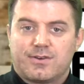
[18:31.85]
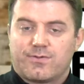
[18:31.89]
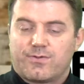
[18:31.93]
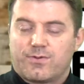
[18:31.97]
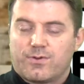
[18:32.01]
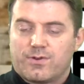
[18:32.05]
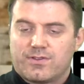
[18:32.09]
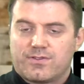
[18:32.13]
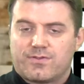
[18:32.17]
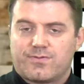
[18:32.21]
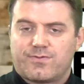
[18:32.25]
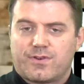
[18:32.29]
for
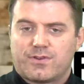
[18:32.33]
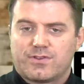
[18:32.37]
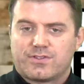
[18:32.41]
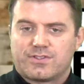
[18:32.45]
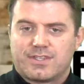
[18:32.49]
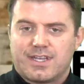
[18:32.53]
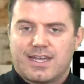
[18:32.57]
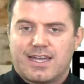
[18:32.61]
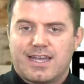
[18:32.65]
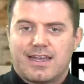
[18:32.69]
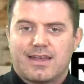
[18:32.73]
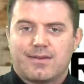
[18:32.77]
its first
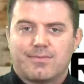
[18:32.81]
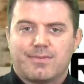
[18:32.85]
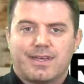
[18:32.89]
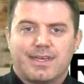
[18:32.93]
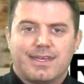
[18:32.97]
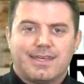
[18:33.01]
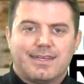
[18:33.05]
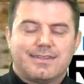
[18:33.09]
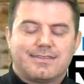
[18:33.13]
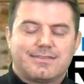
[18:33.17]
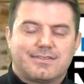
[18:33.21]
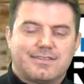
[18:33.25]
time
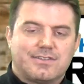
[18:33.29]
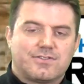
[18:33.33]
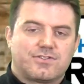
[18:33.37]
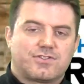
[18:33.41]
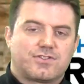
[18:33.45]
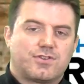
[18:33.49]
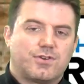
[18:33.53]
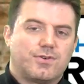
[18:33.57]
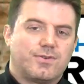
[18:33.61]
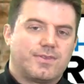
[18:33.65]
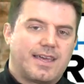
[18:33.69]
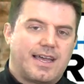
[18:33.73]
since
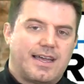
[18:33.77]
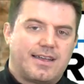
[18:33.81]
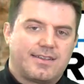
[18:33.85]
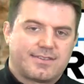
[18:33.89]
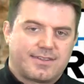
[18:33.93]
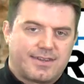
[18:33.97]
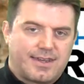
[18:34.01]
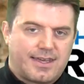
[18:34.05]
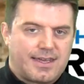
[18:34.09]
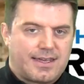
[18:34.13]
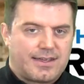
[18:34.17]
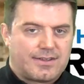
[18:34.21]

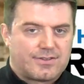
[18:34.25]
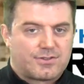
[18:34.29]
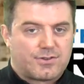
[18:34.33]
2008.